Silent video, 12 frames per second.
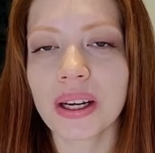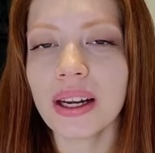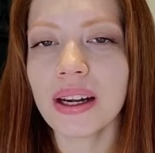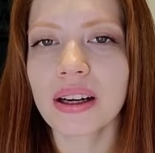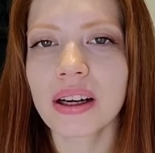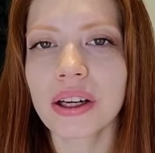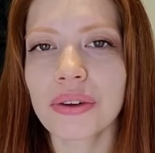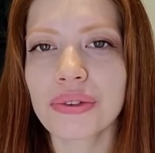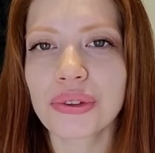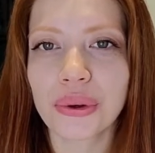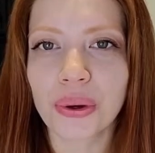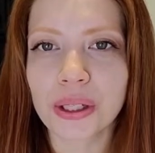a year
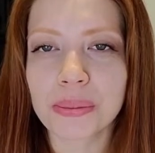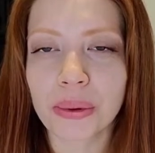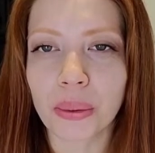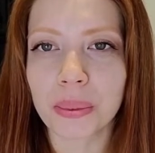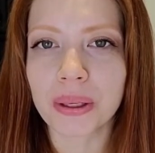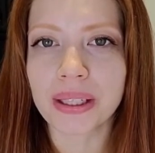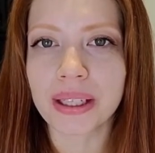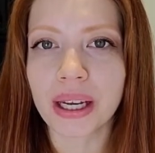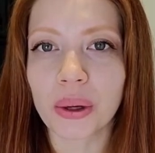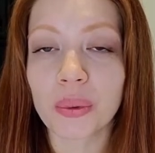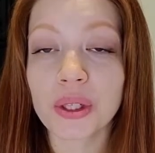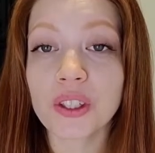if stored
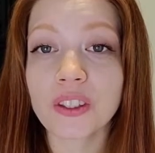properly, which